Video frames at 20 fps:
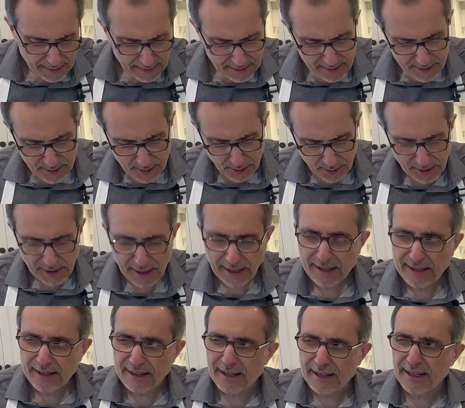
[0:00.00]
So
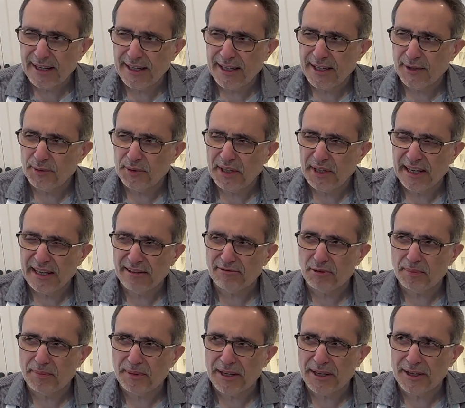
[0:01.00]
technically, we have
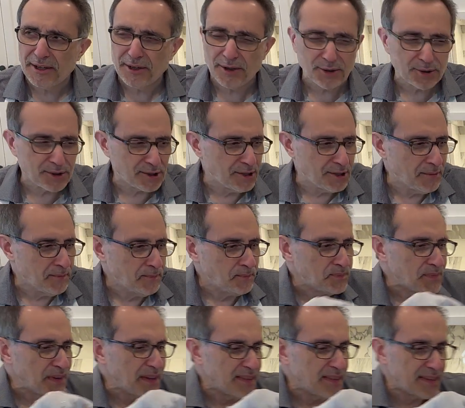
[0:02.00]
about
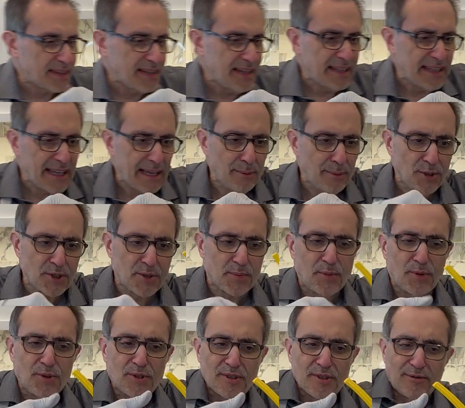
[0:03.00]
3
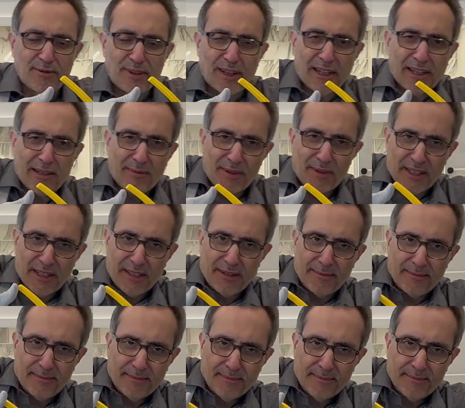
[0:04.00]
tablespoons of lime then.